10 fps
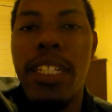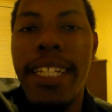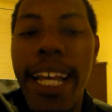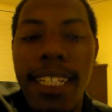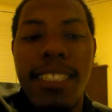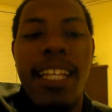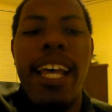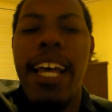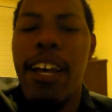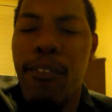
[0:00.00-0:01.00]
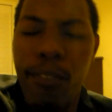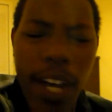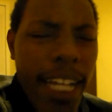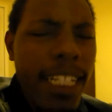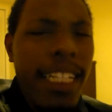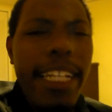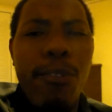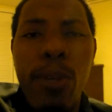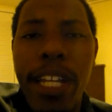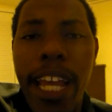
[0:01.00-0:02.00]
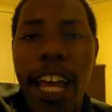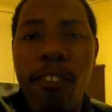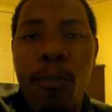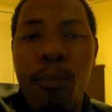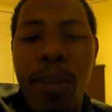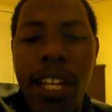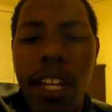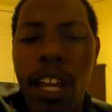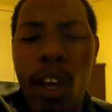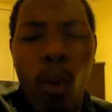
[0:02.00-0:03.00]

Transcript: Yes, finally we have been